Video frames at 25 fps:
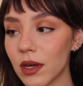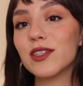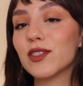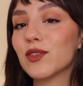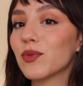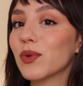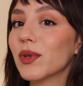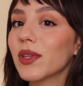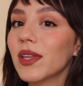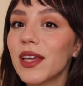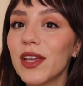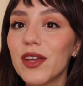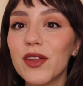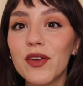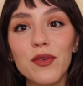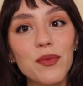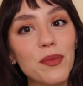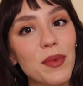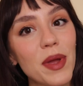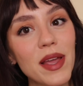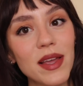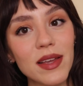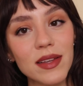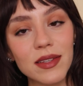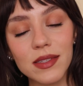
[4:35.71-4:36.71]
It's really hit or
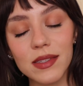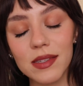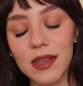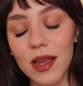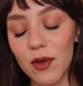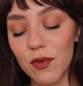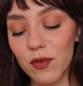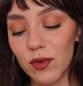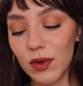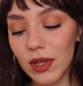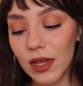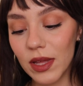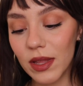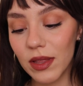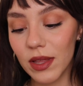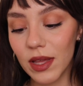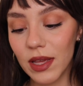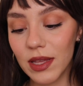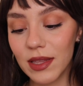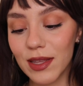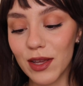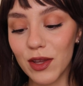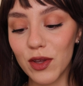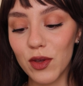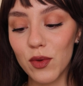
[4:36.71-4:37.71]
miss. I really
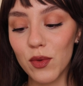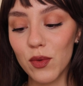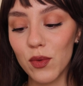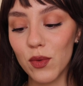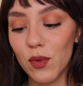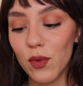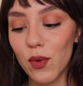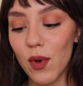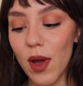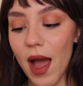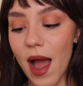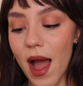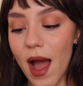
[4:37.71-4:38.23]
think that you